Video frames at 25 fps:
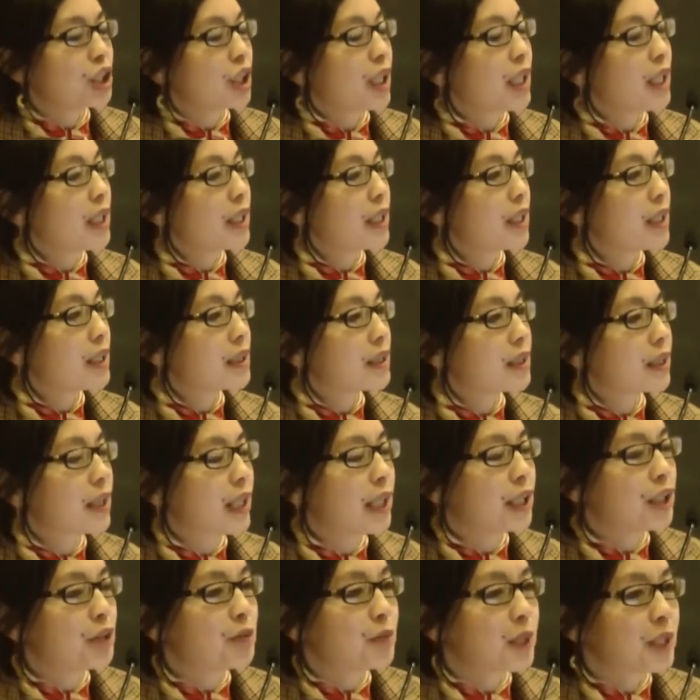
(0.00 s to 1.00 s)
China as an
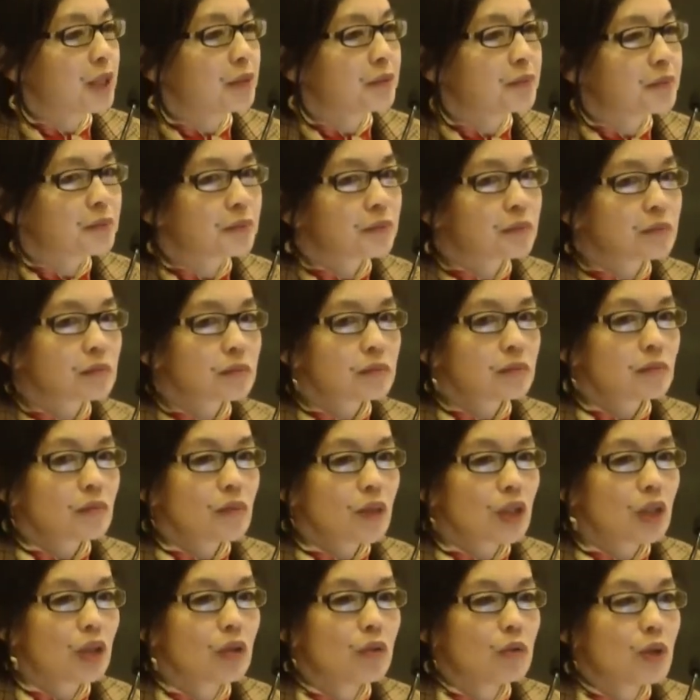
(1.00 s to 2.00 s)
enemy?
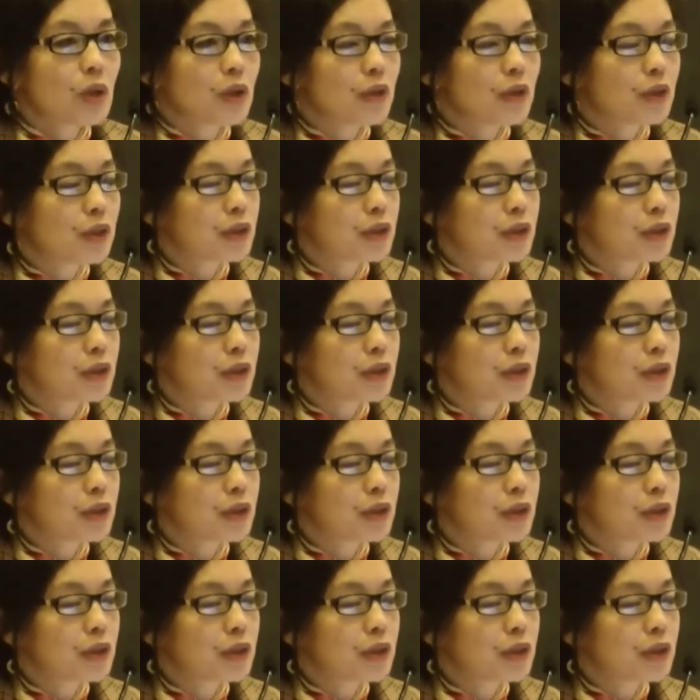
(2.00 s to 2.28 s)
Well,